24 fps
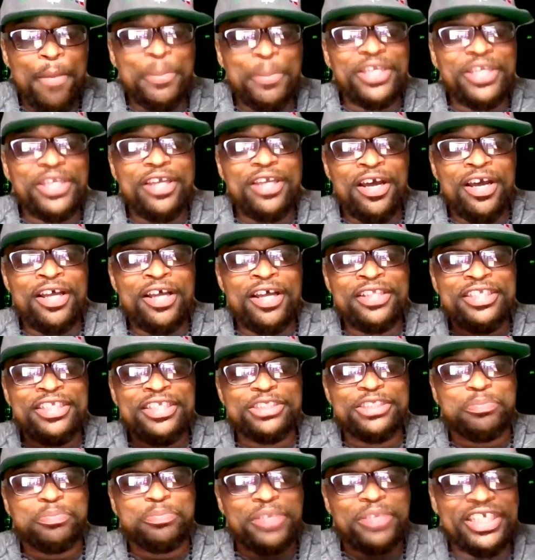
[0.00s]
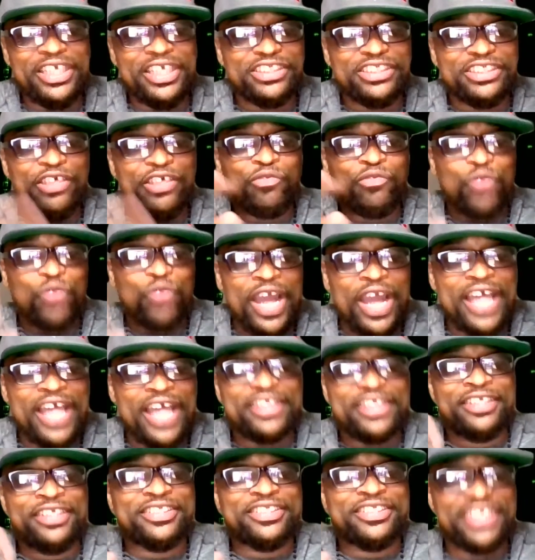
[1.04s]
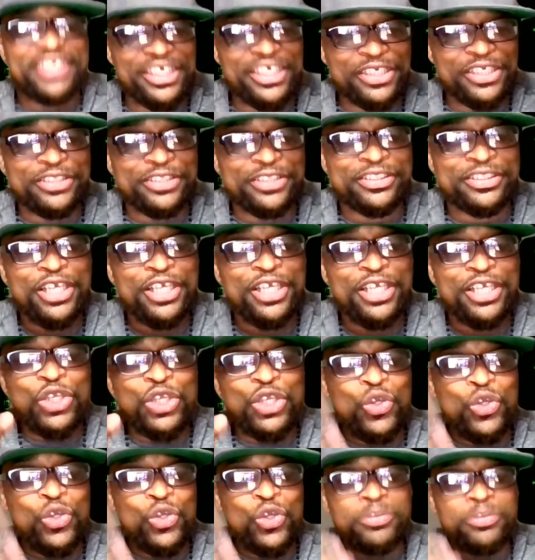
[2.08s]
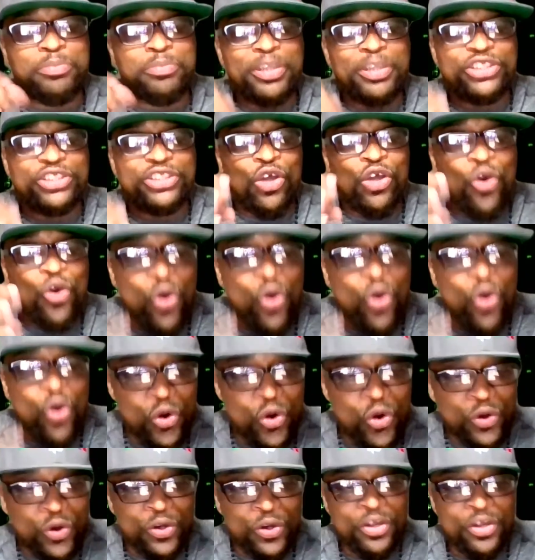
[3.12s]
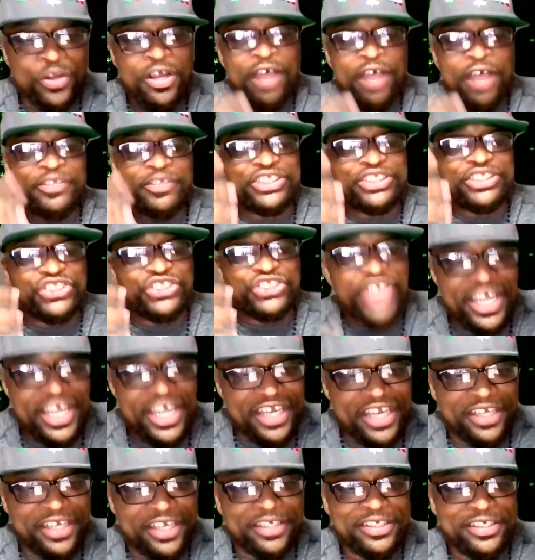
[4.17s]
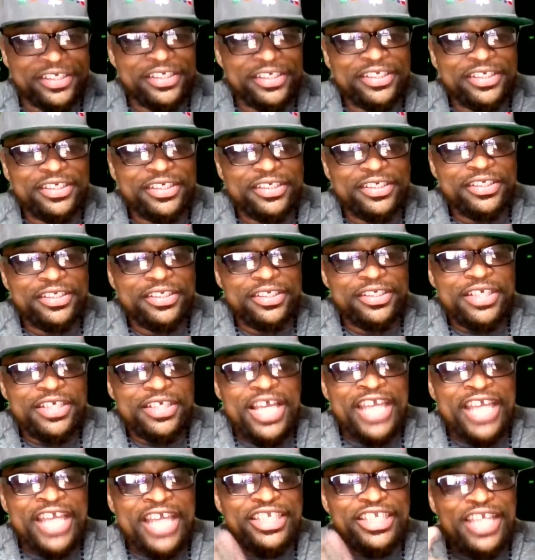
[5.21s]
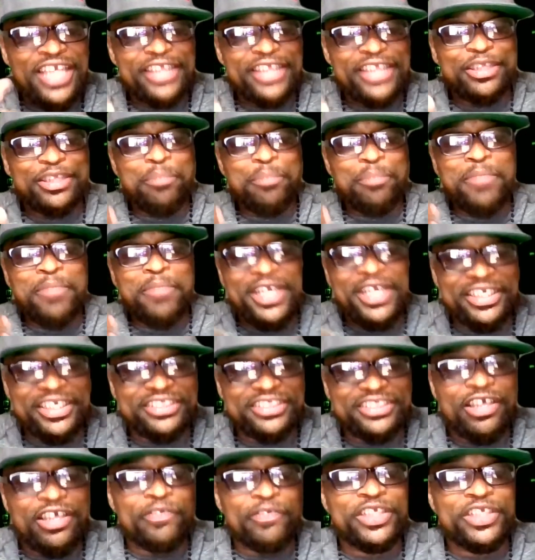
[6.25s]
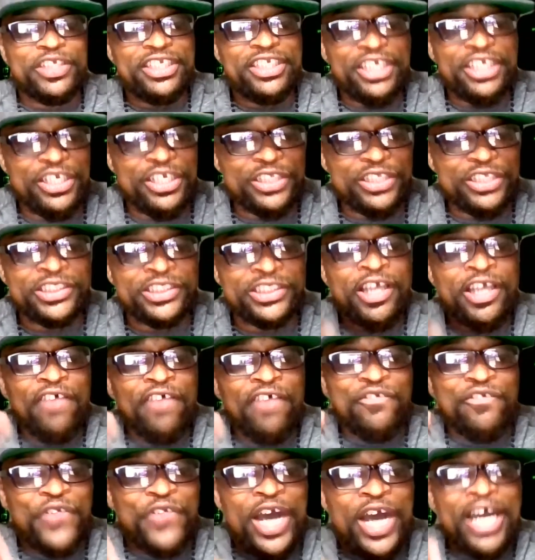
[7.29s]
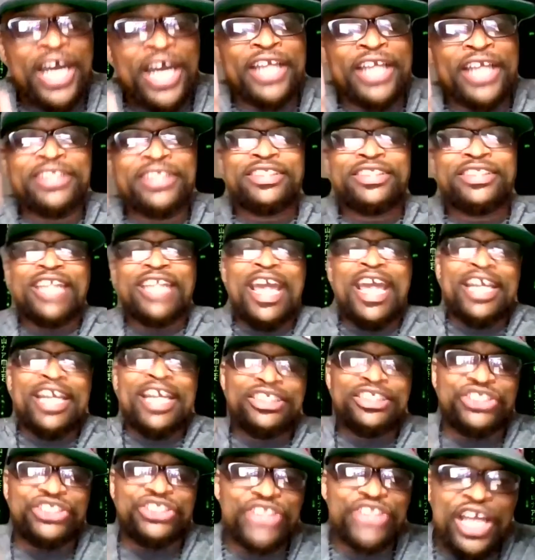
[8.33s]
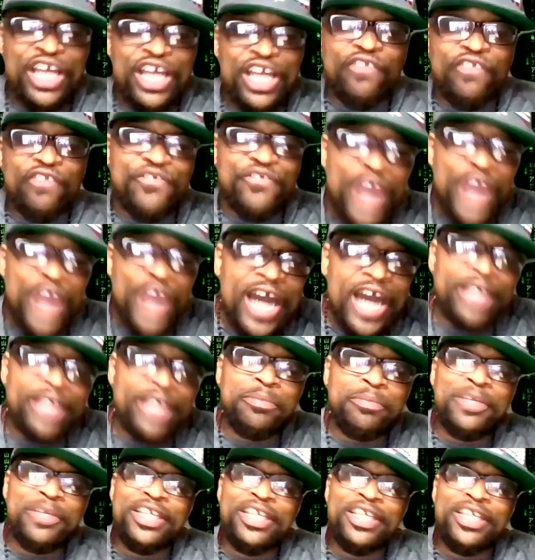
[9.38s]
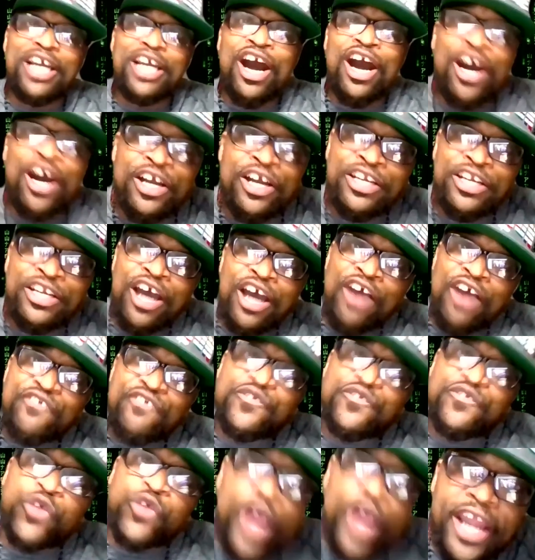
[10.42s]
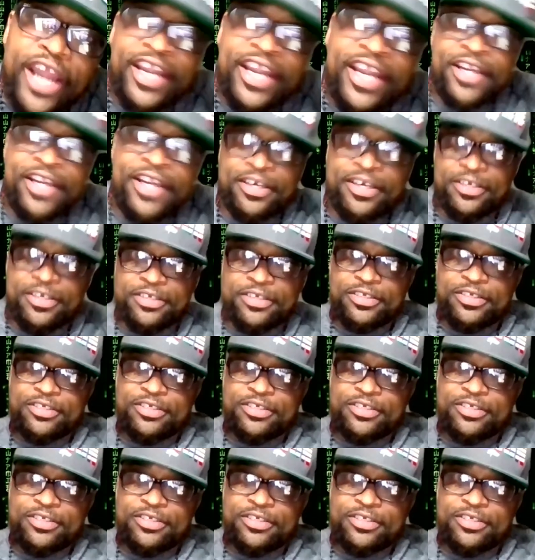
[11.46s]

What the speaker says: Beyond this place of wrath and tears looms but the horror of the shade. And yet the menace of the years finds and shall find me unafraid.